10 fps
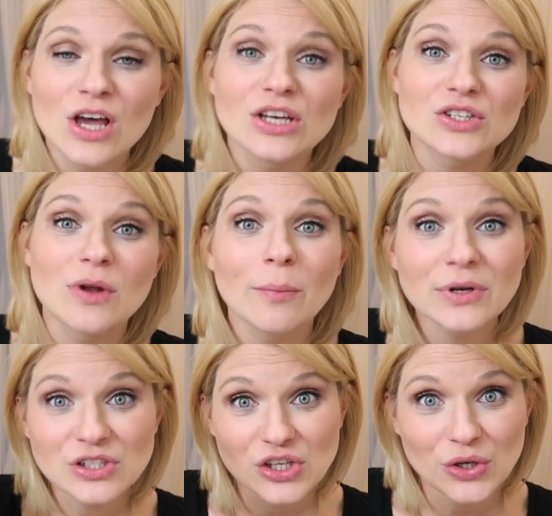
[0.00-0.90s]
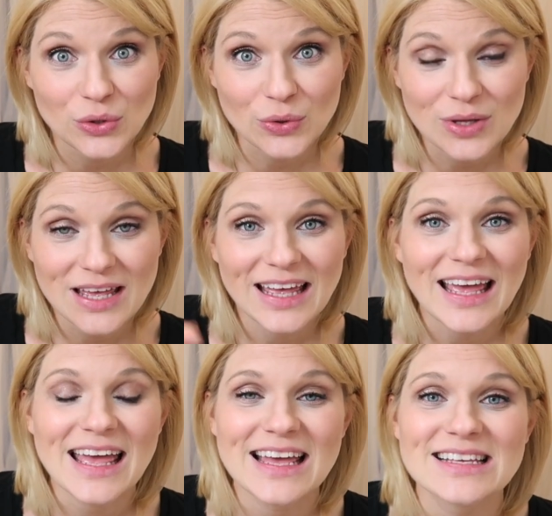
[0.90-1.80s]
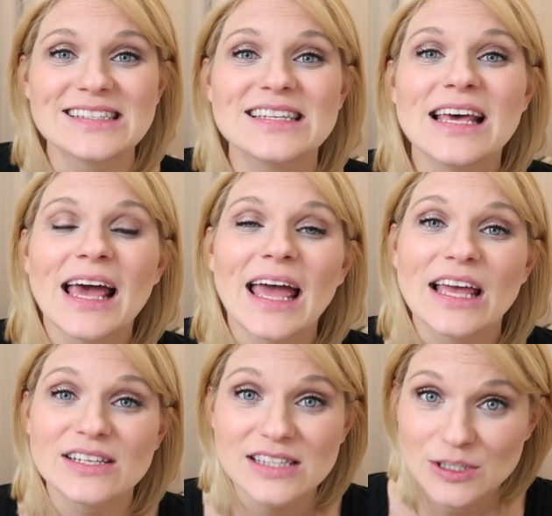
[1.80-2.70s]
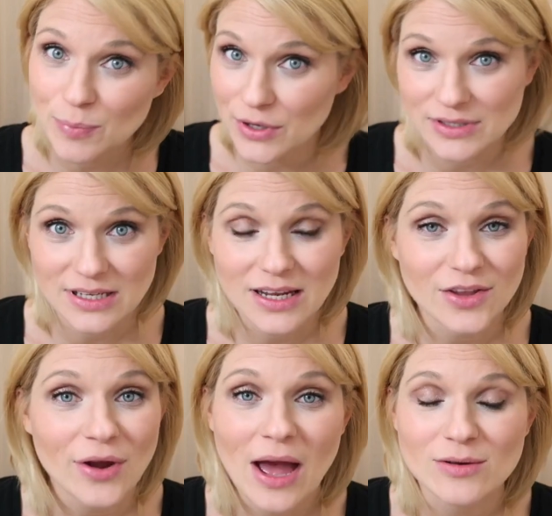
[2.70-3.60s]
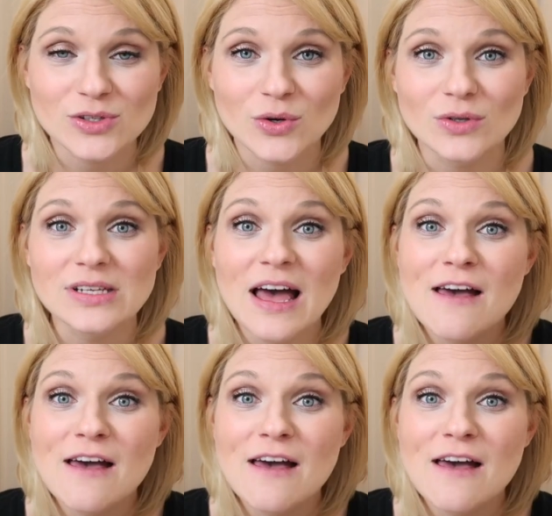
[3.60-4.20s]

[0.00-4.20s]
So number 2 is this person in your household